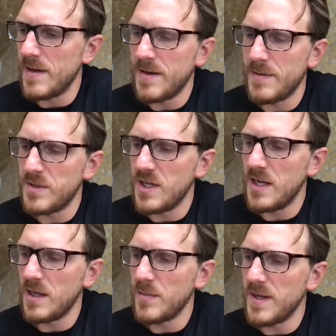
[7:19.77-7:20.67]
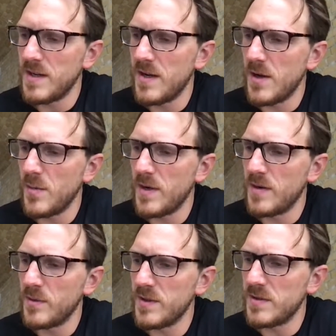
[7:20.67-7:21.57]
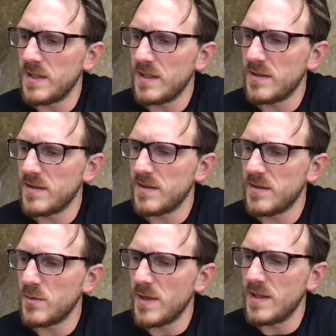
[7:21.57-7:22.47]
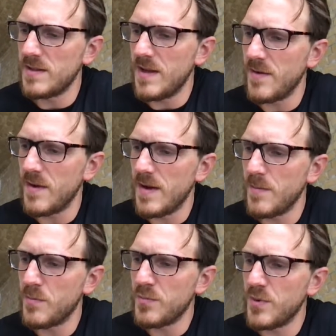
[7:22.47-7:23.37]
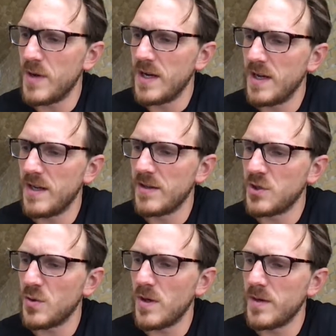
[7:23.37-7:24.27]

Cheating a bit now, but it was 6:27, I'm pretty sure.